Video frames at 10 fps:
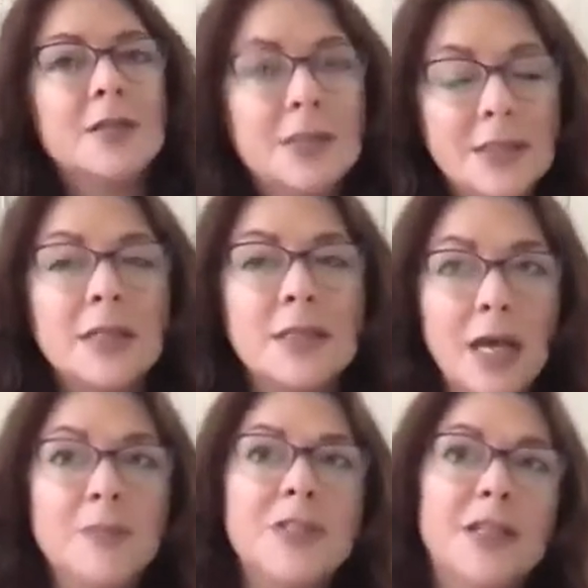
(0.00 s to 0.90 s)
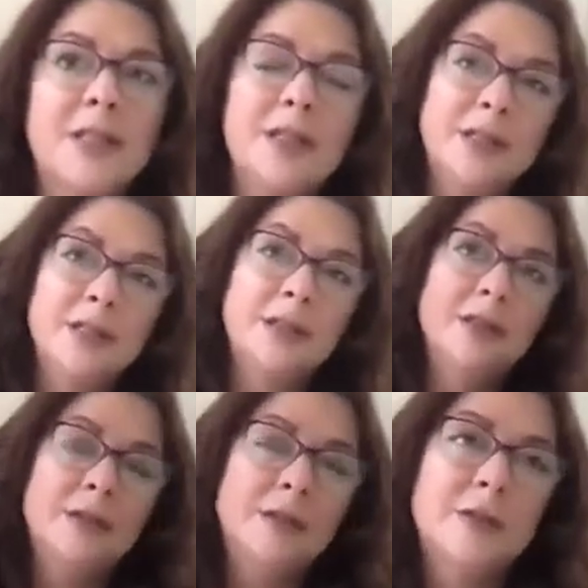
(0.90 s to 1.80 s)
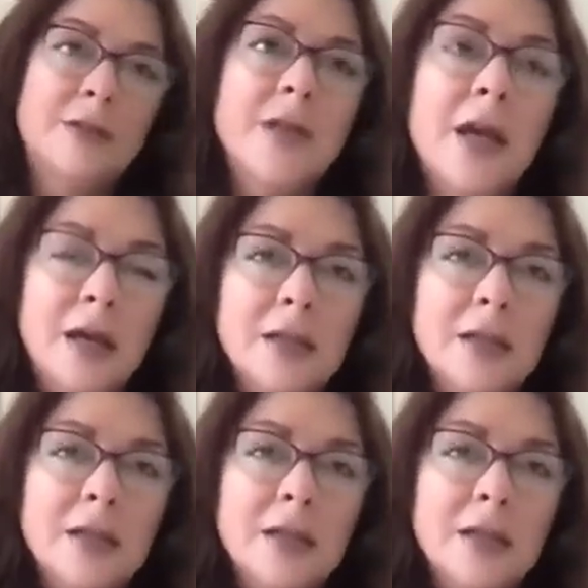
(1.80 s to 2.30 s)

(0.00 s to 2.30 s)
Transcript: adopting, yeah,